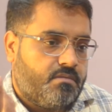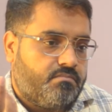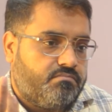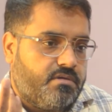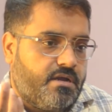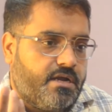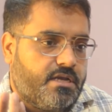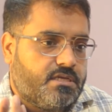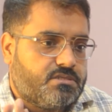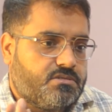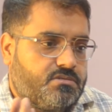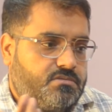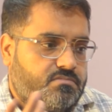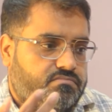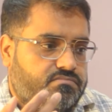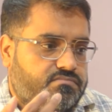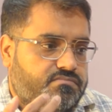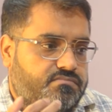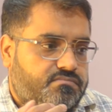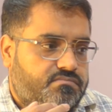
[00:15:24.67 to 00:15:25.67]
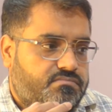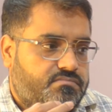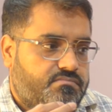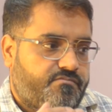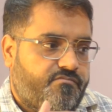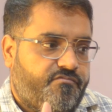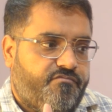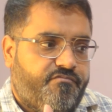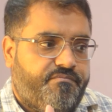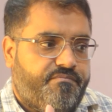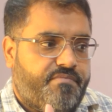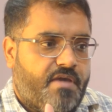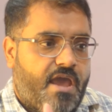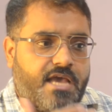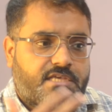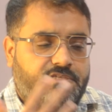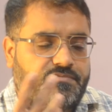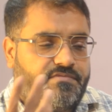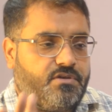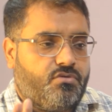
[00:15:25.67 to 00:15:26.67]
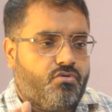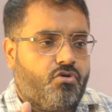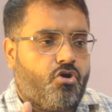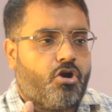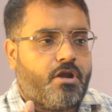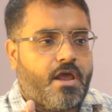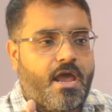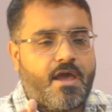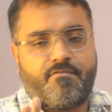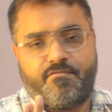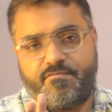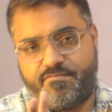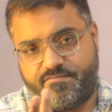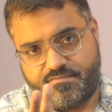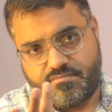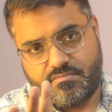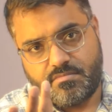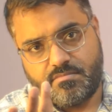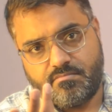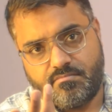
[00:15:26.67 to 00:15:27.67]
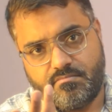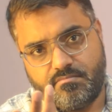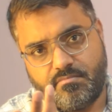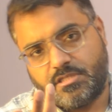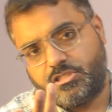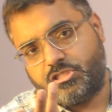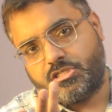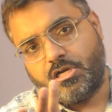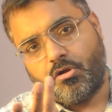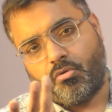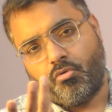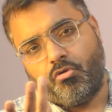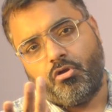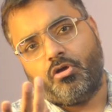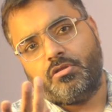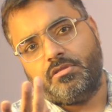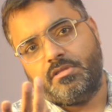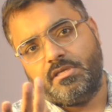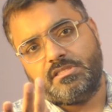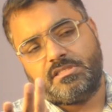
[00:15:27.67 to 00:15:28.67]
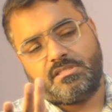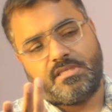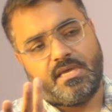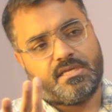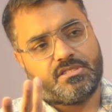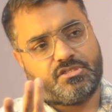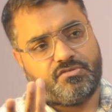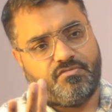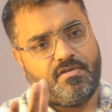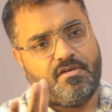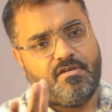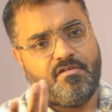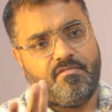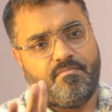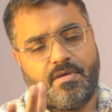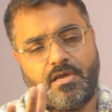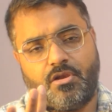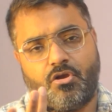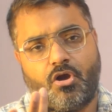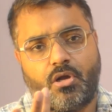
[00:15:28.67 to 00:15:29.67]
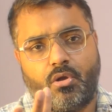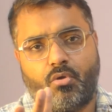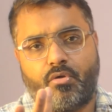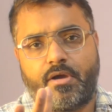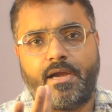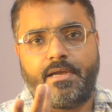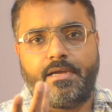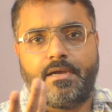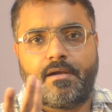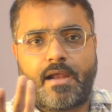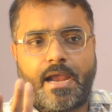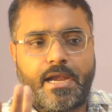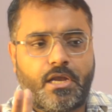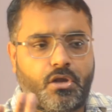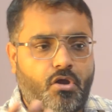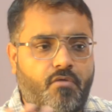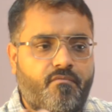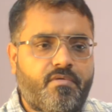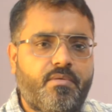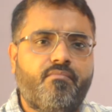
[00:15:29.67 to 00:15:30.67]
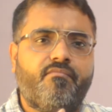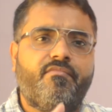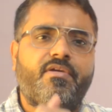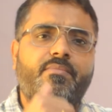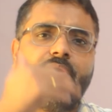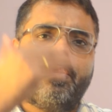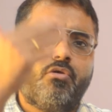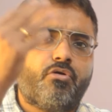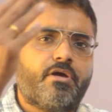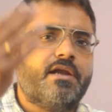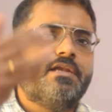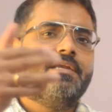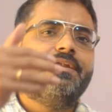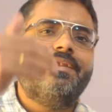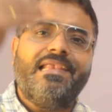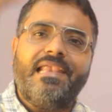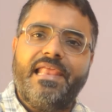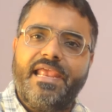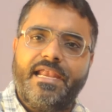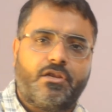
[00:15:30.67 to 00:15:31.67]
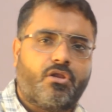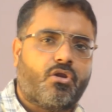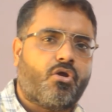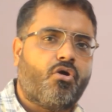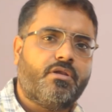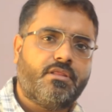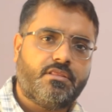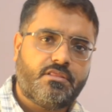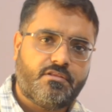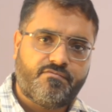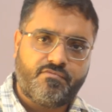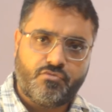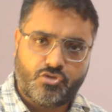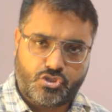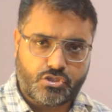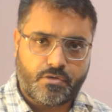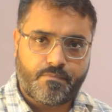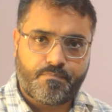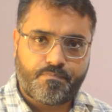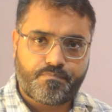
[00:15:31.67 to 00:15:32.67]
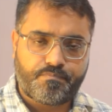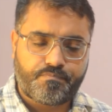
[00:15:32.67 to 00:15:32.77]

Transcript: It is, as we do not have much control on these things, we may not look at it right now. We may look at it later on in the future.